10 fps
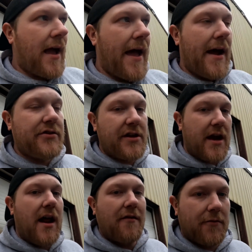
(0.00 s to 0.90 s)
I actually
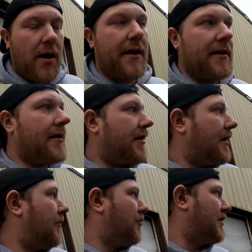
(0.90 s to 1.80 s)
got it running.
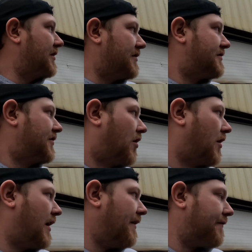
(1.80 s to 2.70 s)
It wouldn't
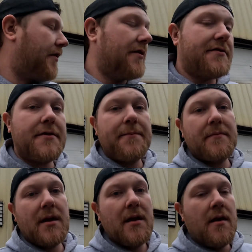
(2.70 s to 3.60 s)
start at first,
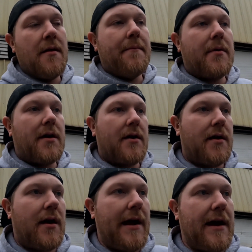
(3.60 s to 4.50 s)
but
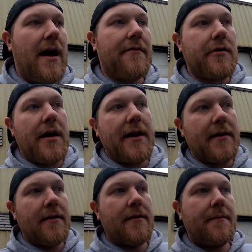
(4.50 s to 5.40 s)
I got it
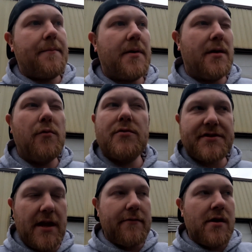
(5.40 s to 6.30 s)
running, but it won't
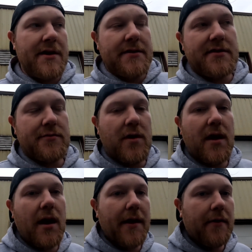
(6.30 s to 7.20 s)
stay running. It doesn't
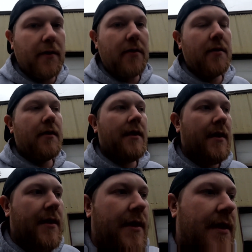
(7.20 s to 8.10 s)
want to idle,
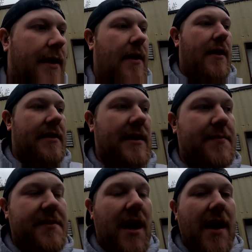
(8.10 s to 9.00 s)
and it
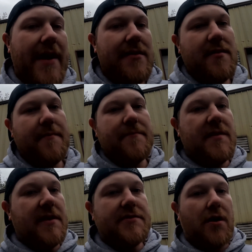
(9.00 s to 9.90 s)
keeps dying.
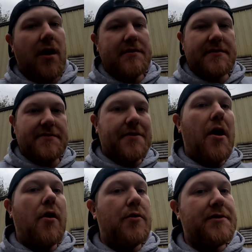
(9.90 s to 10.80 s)
The exhaust is
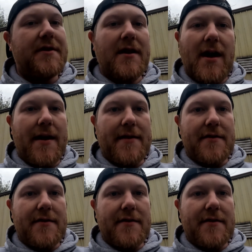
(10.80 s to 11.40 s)
toasted on it.